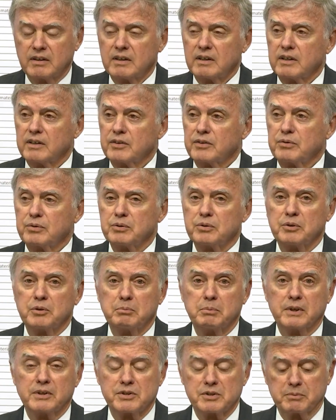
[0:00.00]
uh, through the
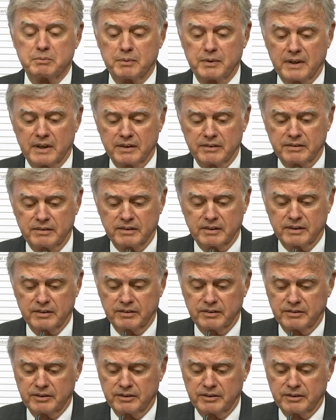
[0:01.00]
budget process.